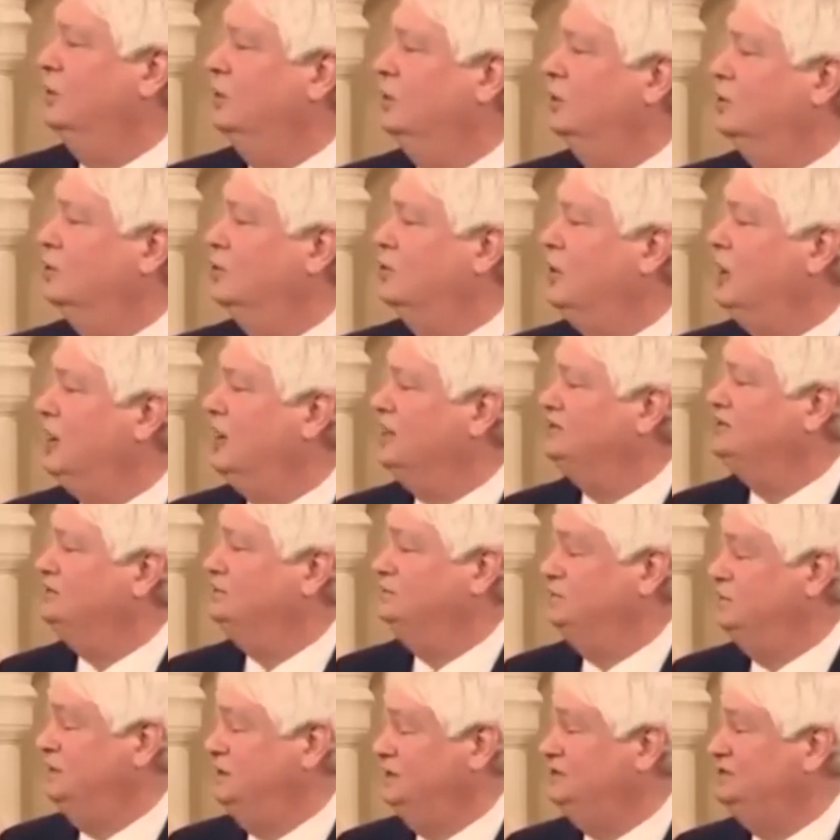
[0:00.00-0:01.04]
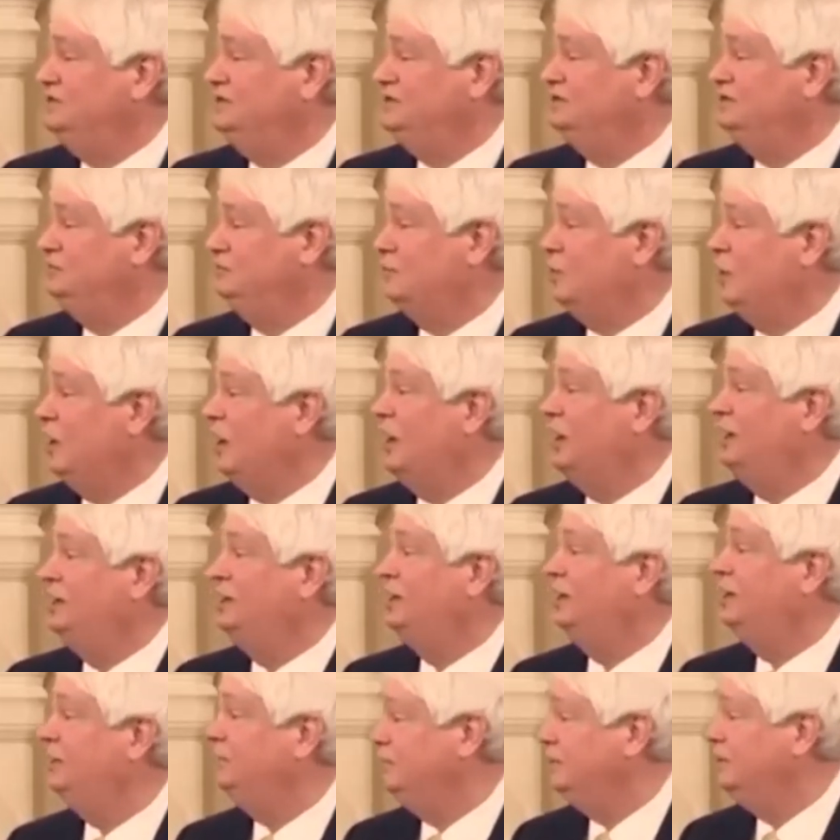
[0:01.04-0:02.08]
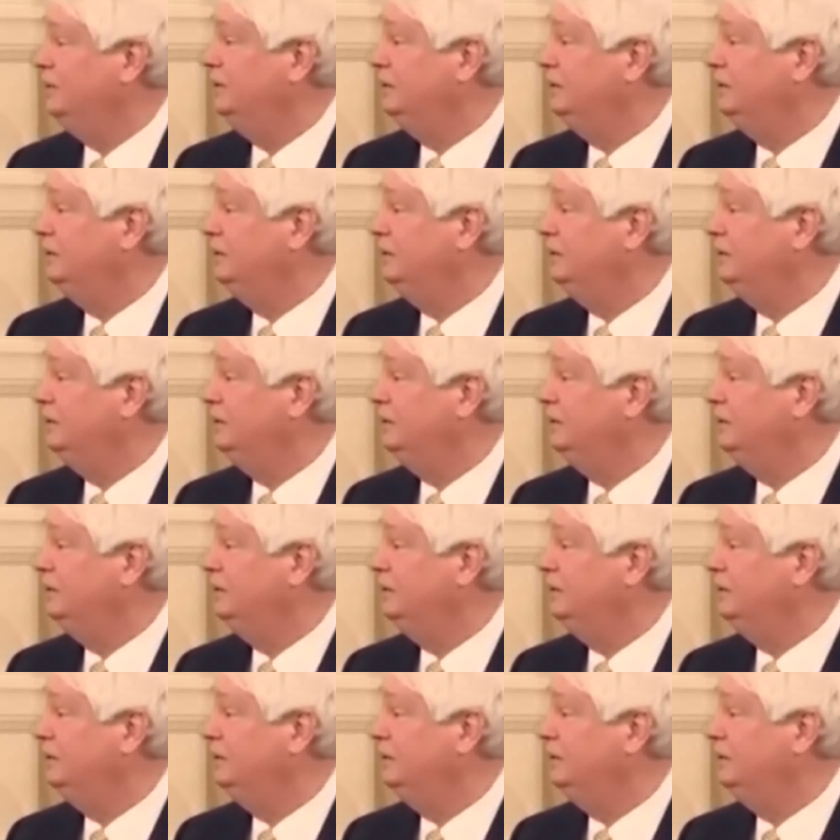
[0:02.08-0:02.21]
where Christ beats his bride